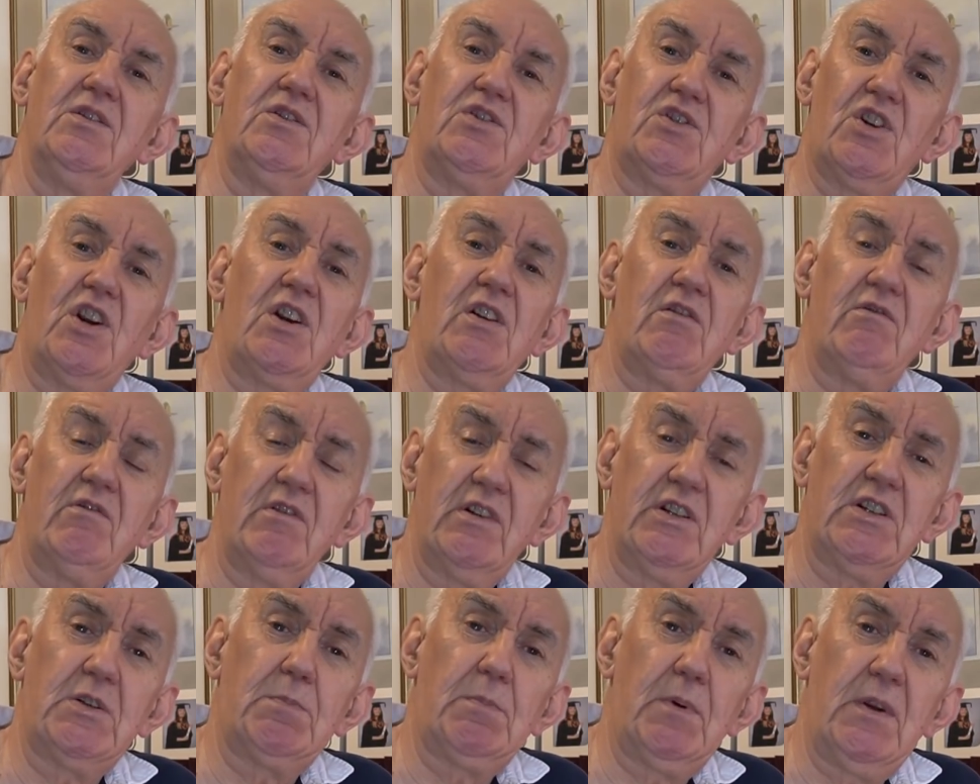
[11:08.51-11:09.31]

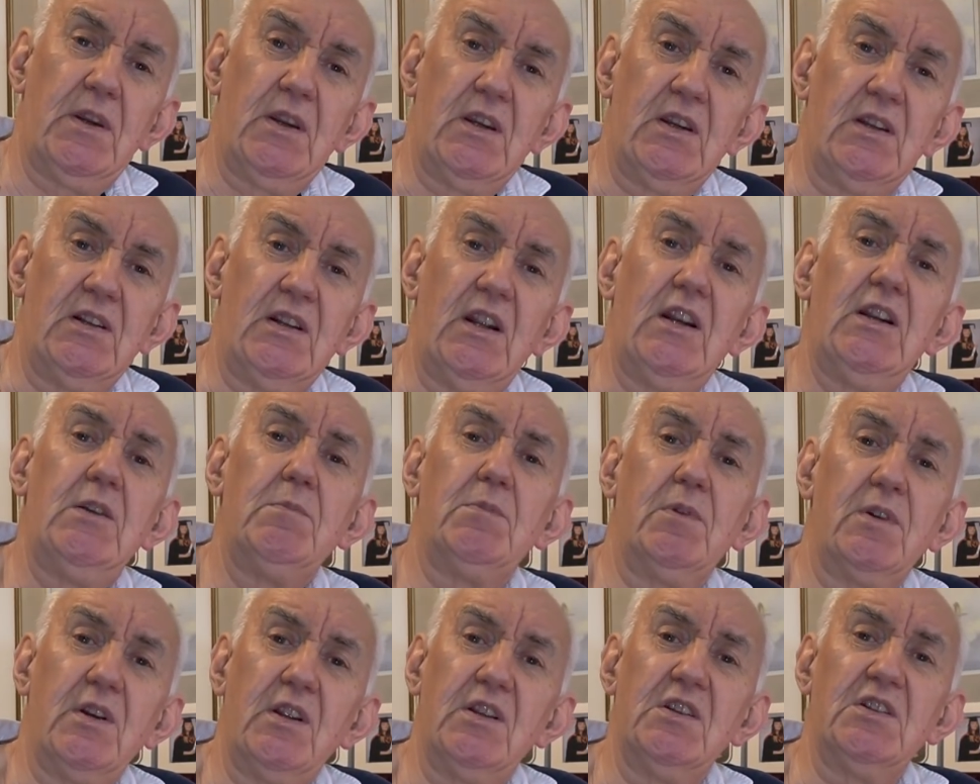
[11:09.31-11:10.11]
Generally speaking,
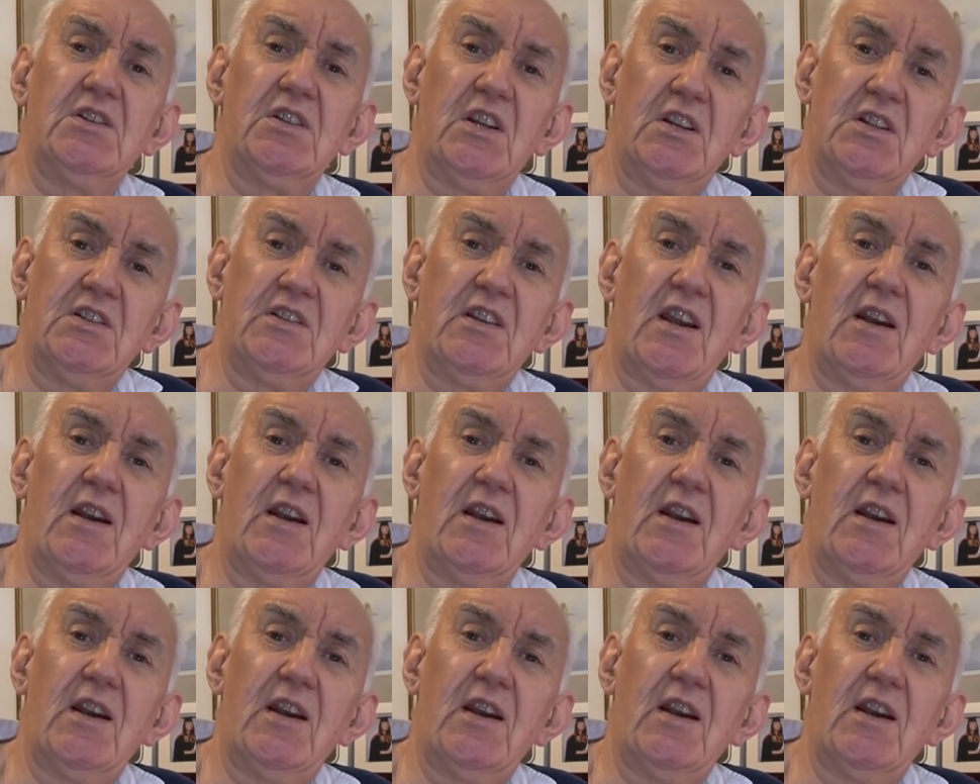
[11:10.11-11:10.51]
anybody that says